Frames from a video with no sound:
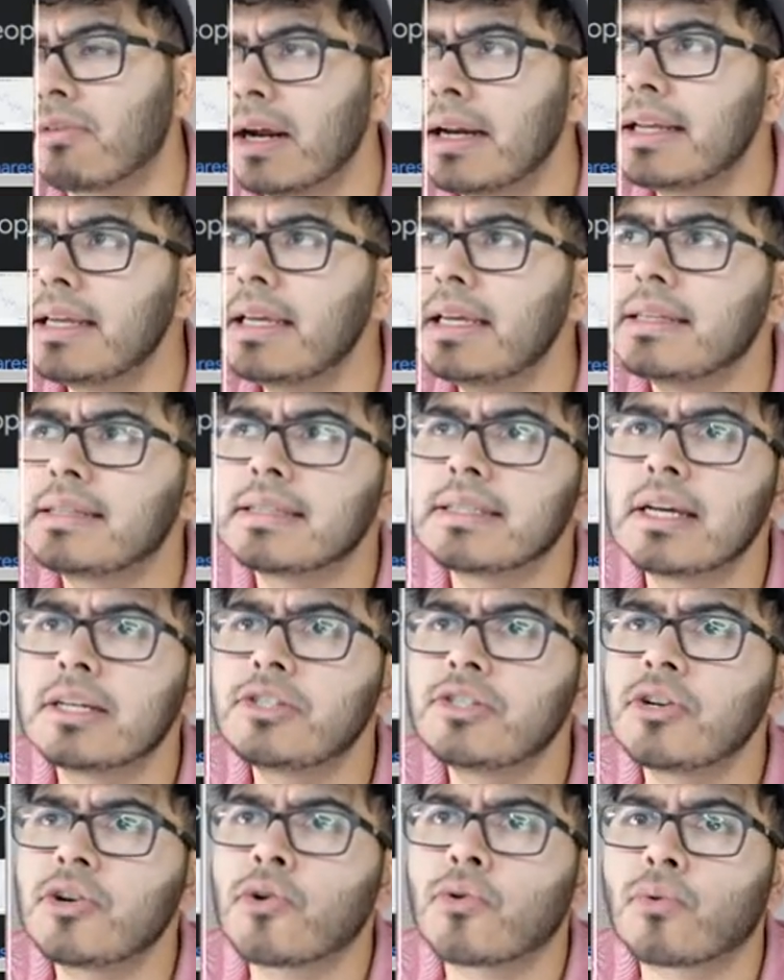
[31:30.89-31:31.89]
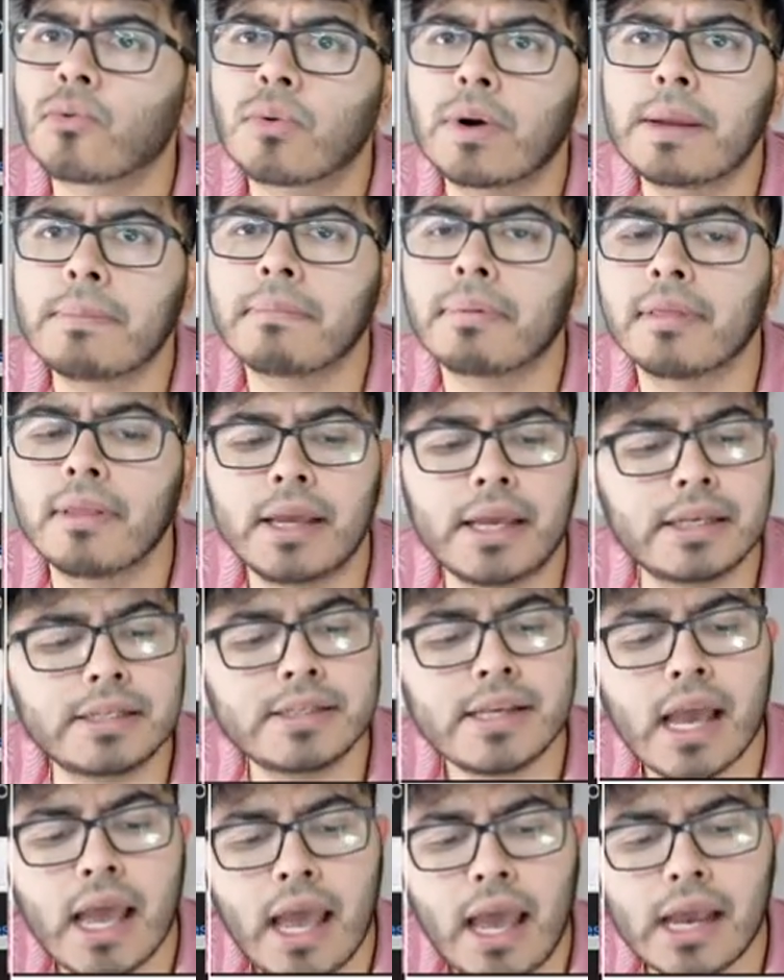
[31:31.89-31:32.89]
Reddit is such a great
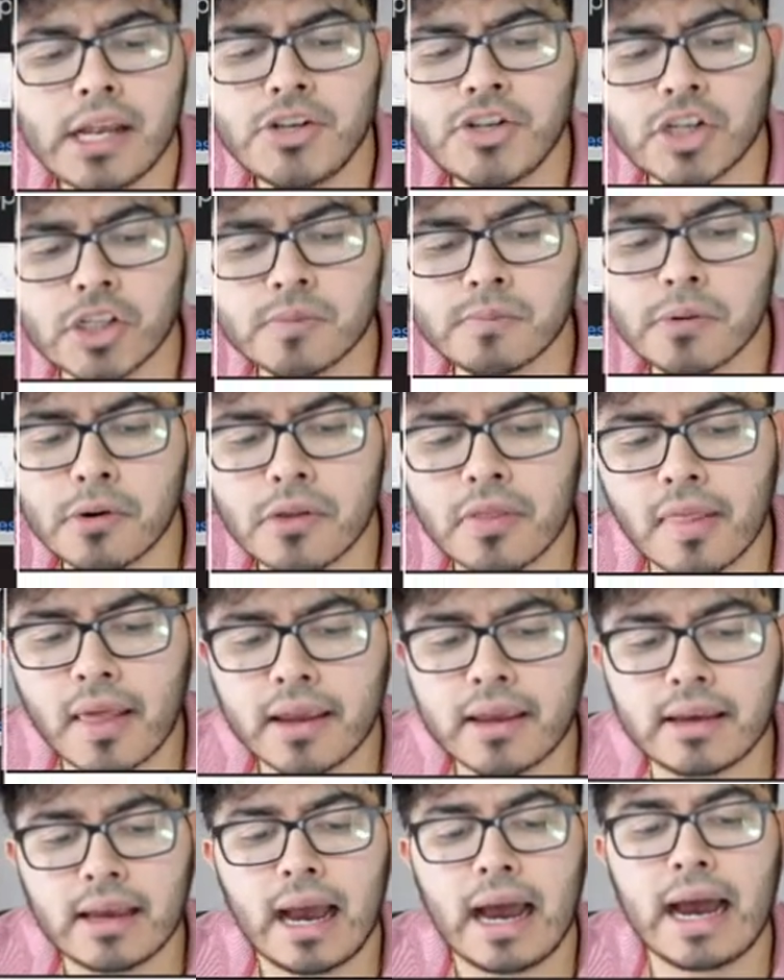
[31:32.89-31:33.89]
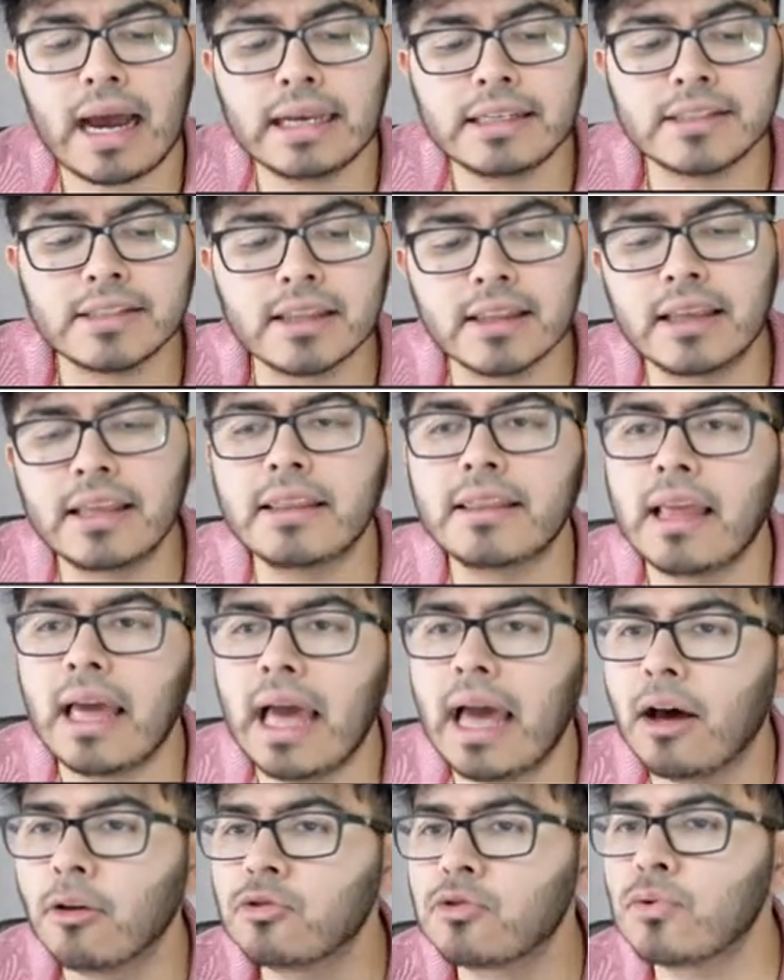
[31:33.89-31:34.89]
place, and just put like Iceland,
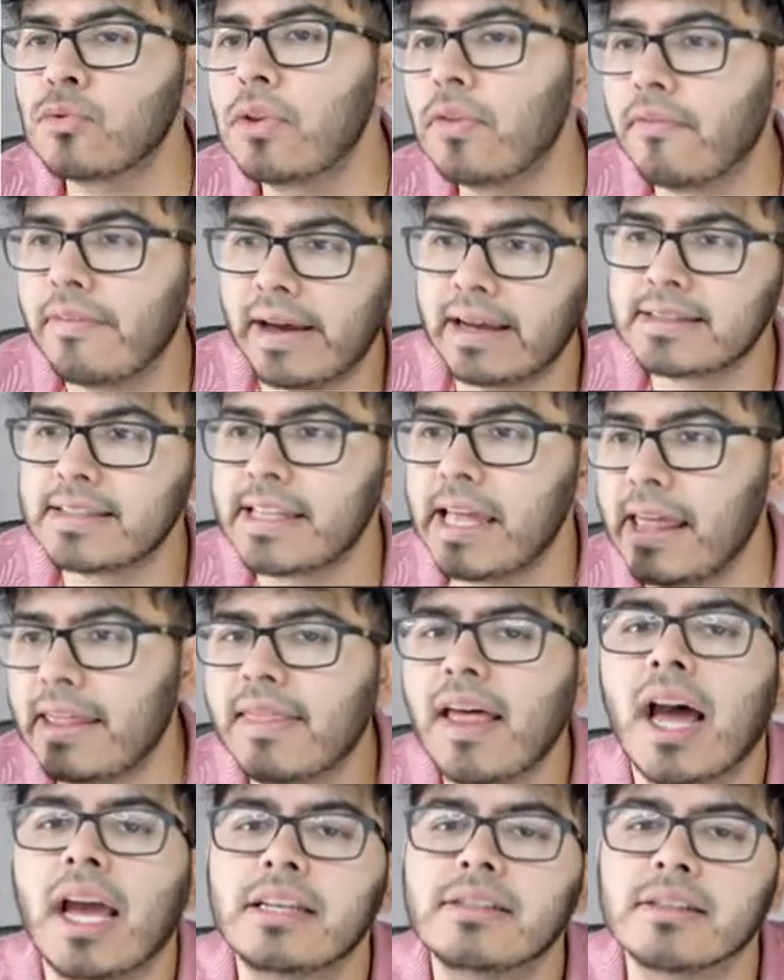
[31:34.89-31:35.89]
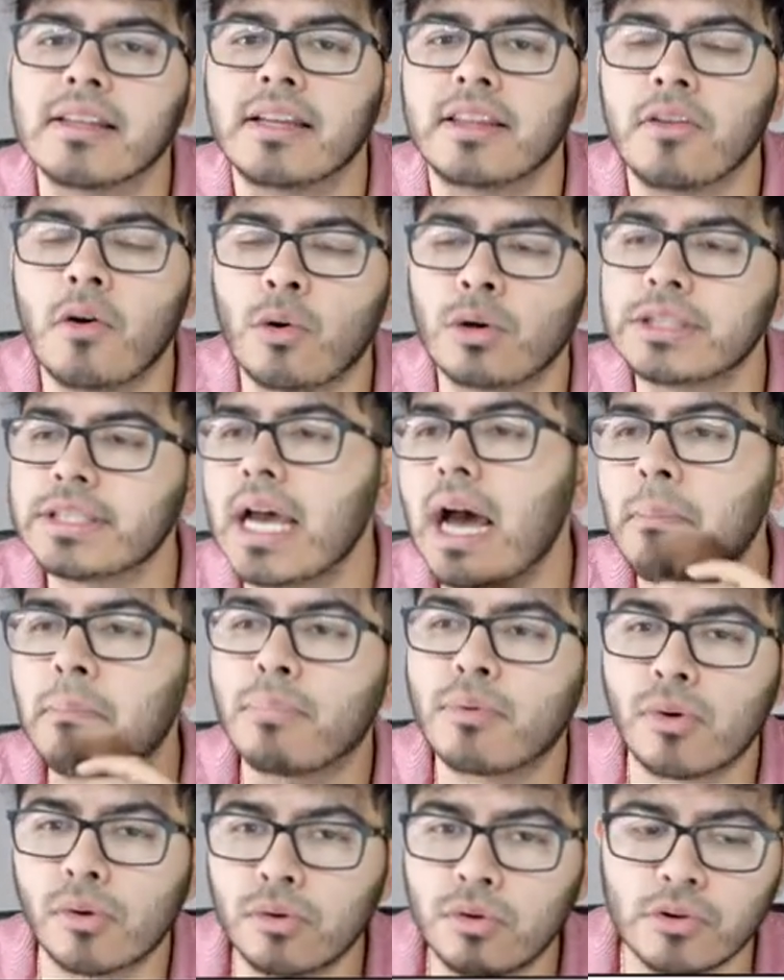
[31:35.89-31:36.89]
how to invest in Iceland, or
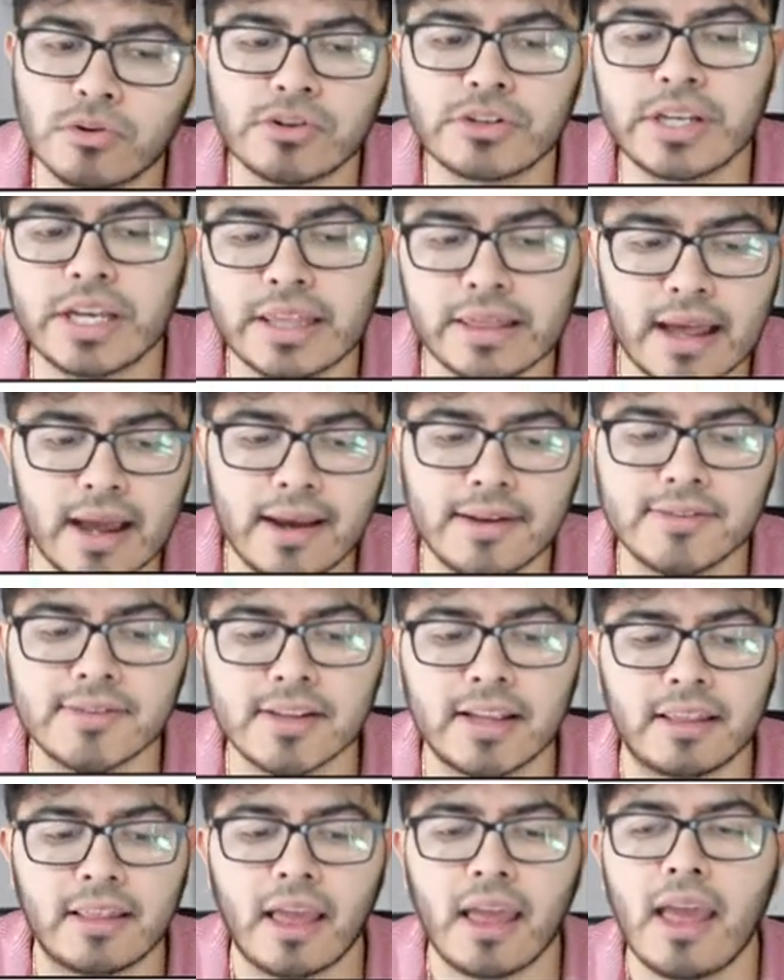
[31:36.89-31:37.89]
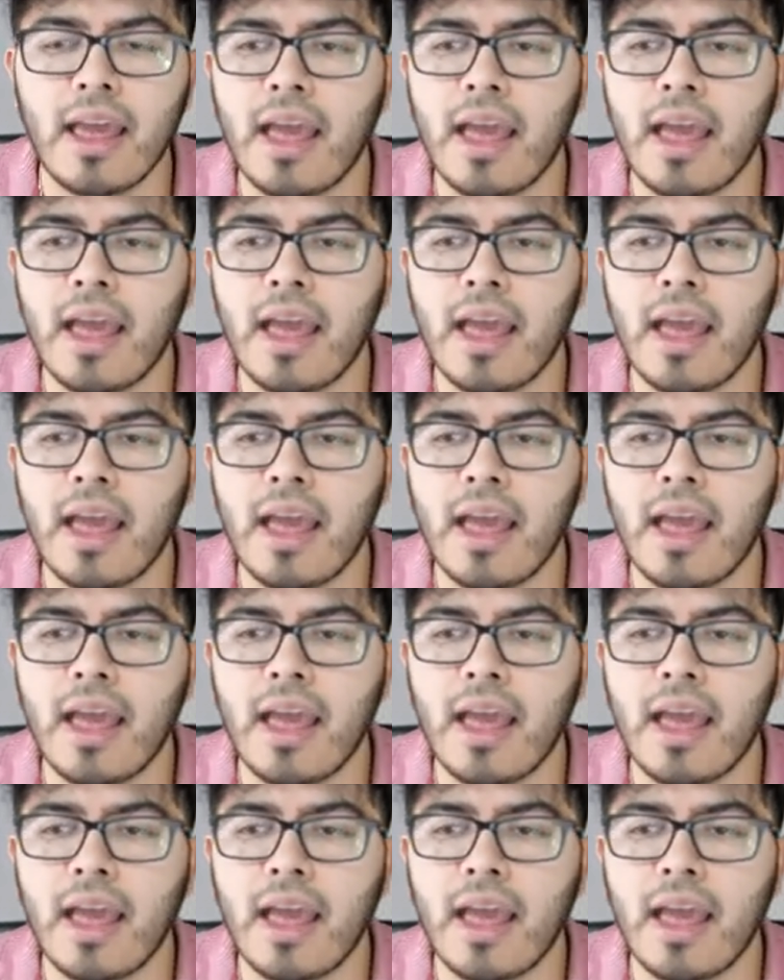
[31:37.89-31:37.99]
top brokers in Iceland.